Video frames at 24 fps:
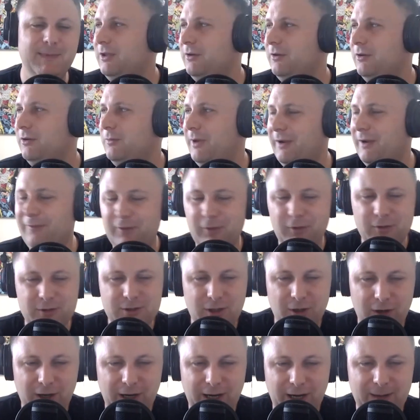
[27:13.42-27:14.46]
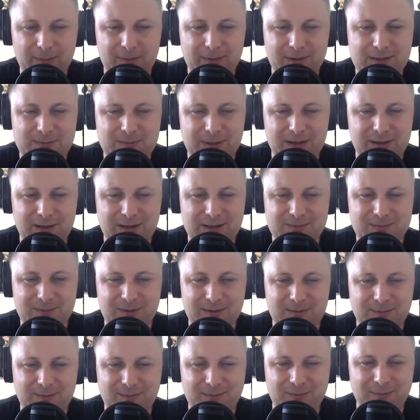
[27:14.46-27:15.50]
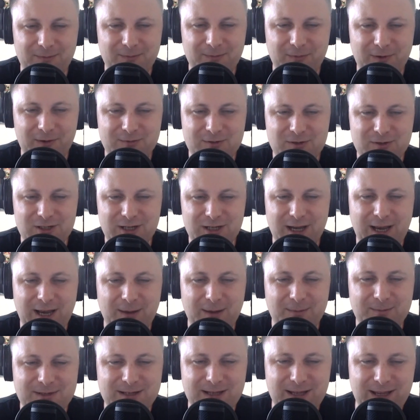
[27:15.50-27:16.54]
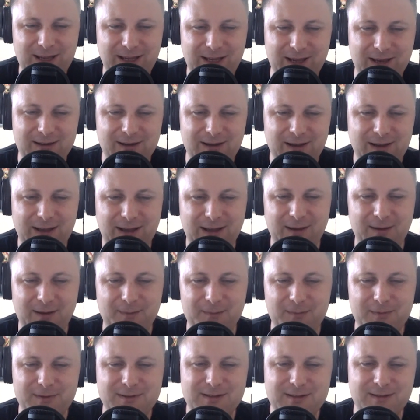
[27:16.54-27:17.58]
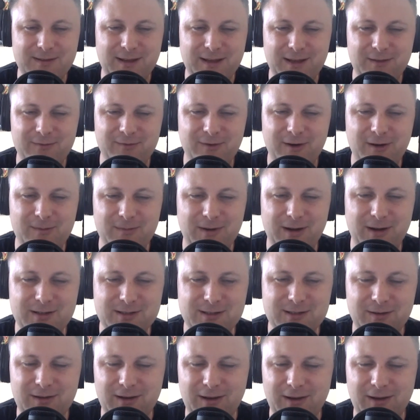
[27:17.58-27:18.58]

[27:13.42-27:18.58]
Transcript: you, Umek, for your time. It's been we've jammed it in. So thank you very much. And